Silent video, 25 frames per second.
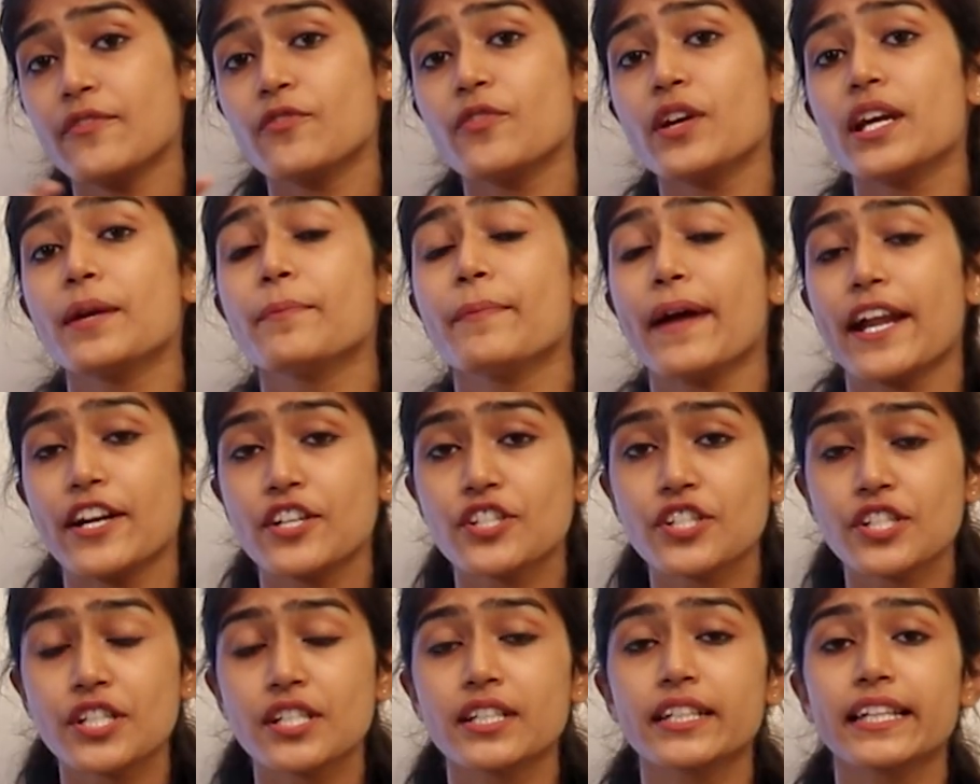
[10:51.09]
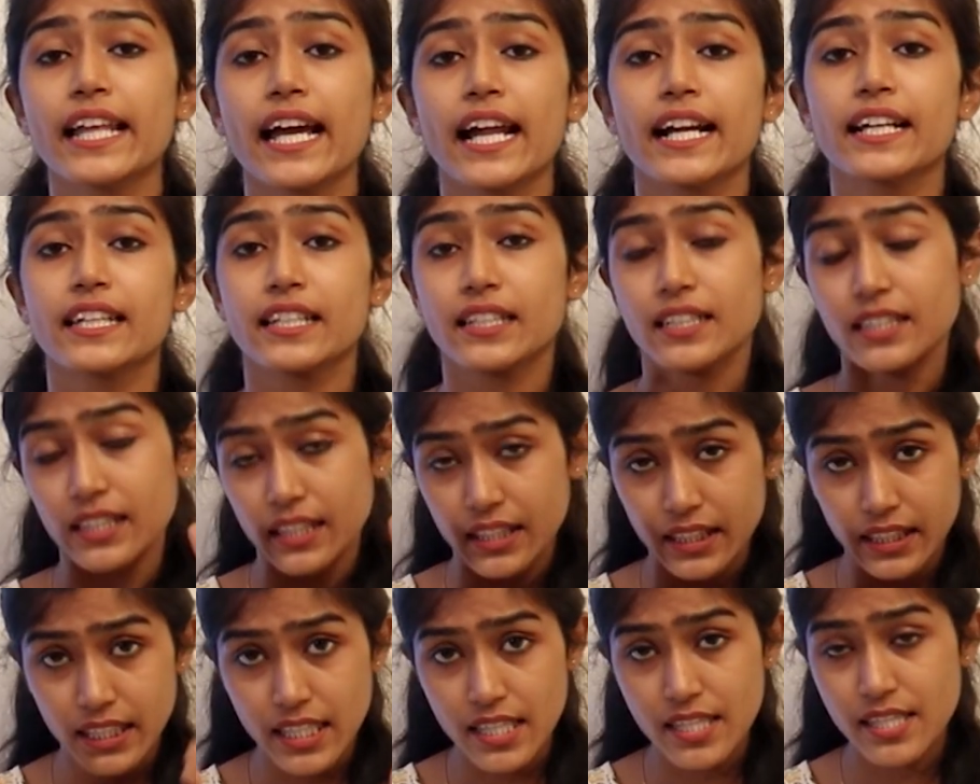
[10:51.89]
we mentioned that
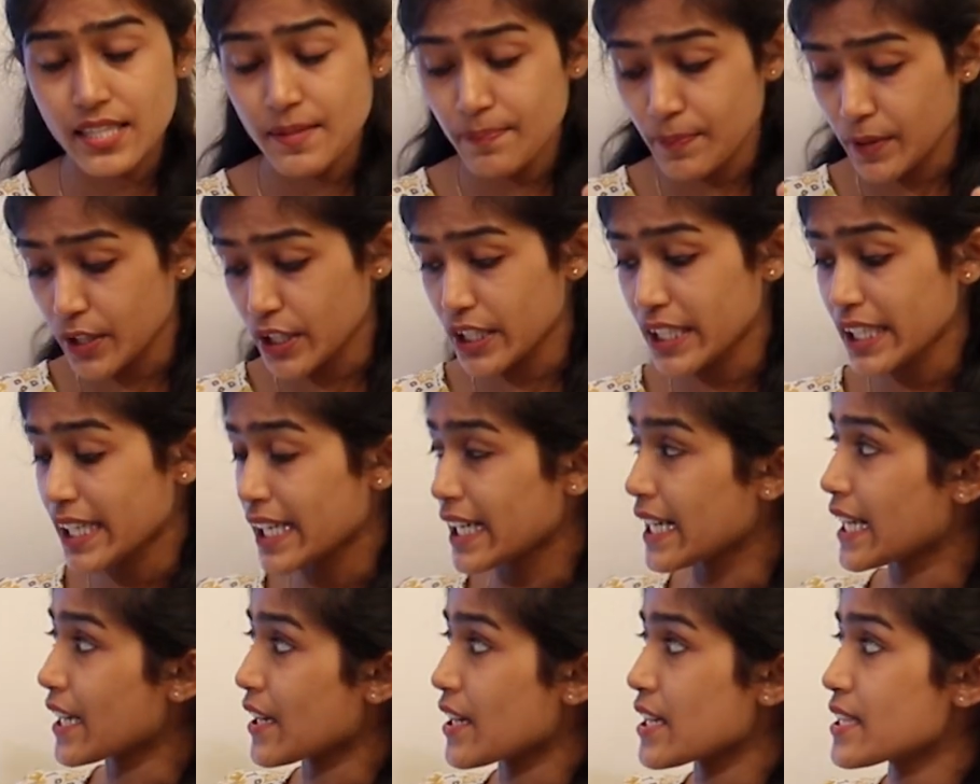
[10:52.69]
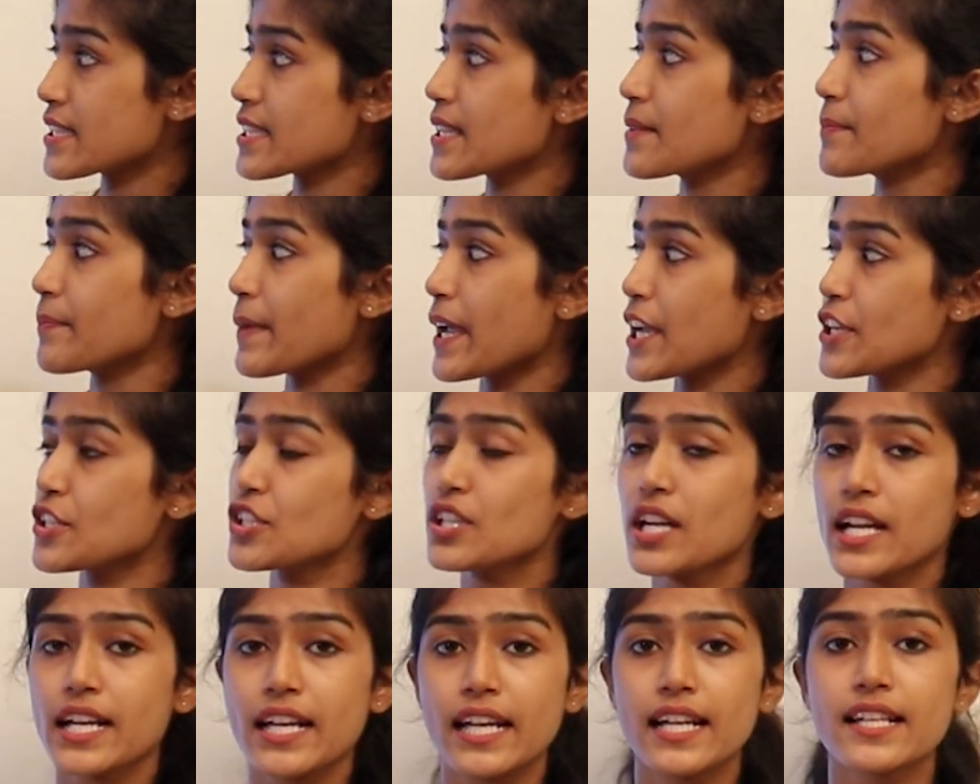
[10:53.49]
this particular illicit
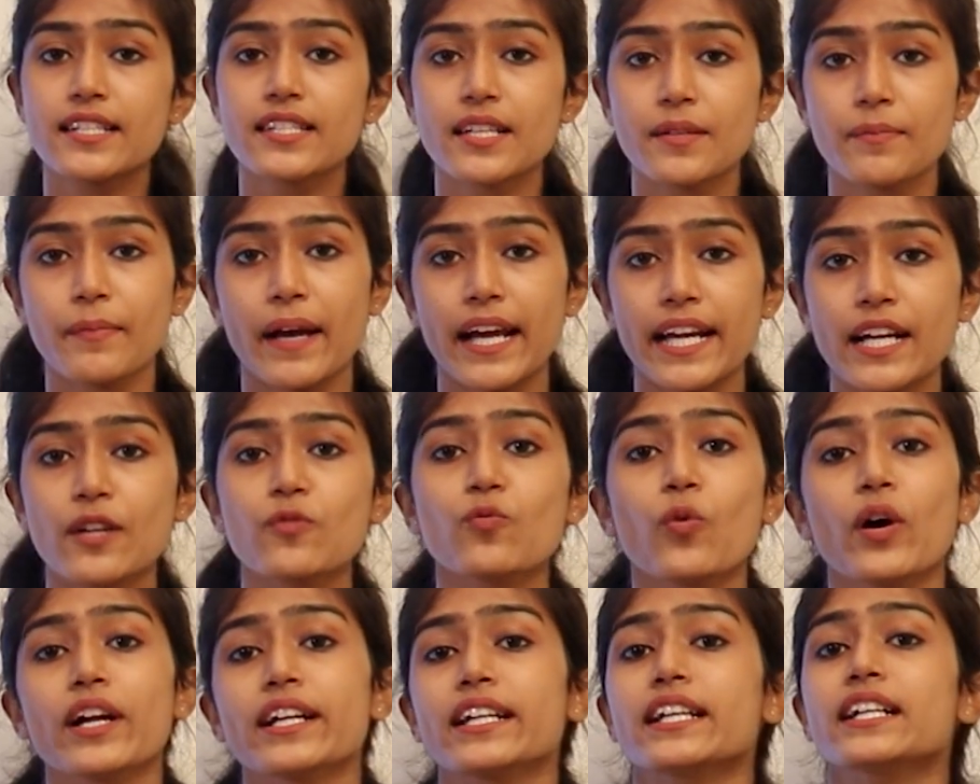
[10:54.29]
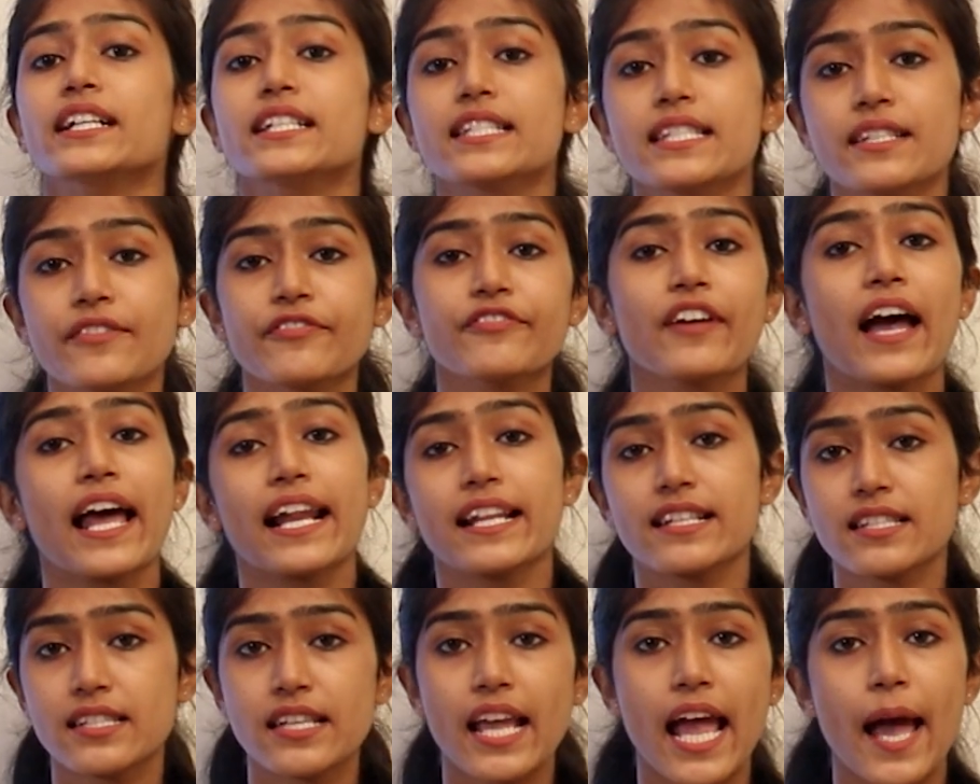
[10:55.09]
major and illicit minor, what is the
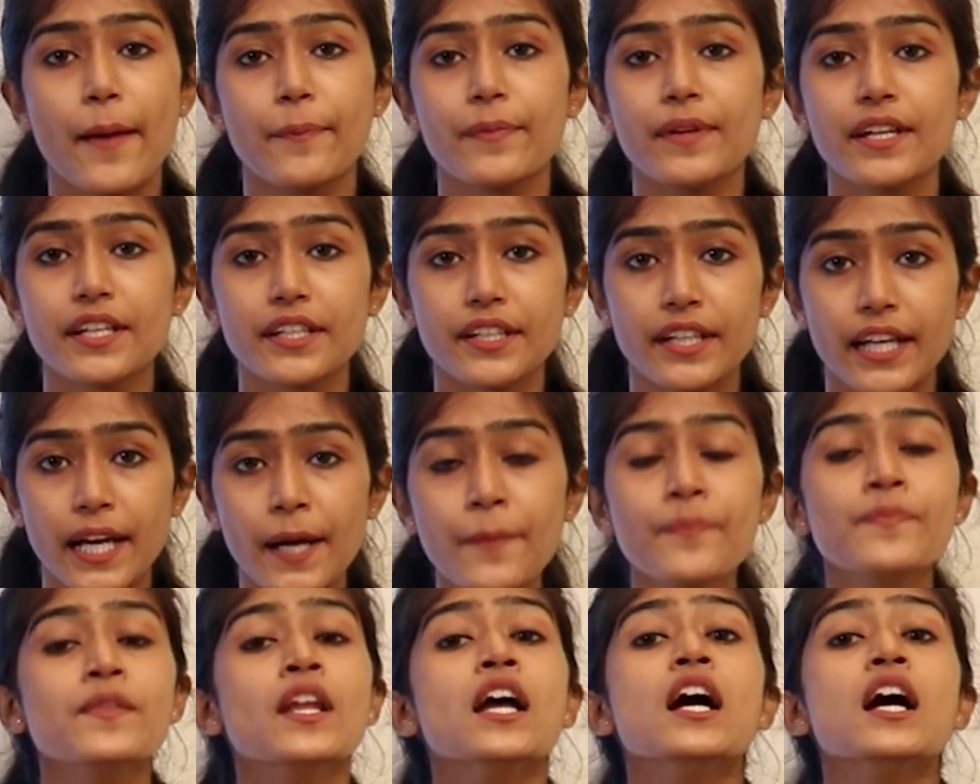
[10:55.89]
fallacy happening there?